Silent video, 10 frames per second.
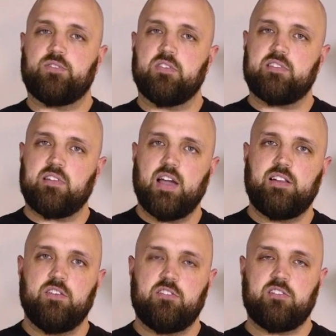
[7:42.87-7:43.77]
to
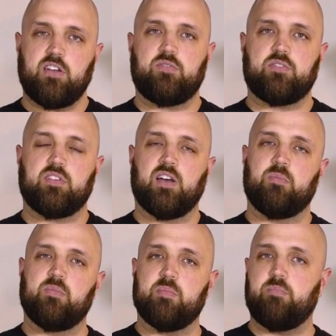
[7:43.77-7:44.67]
slightly shift
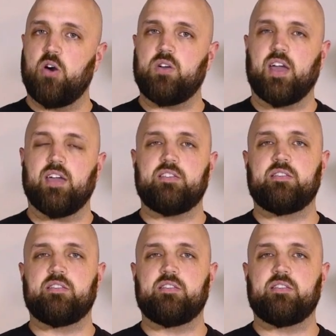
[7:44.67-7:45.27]
the bokeh.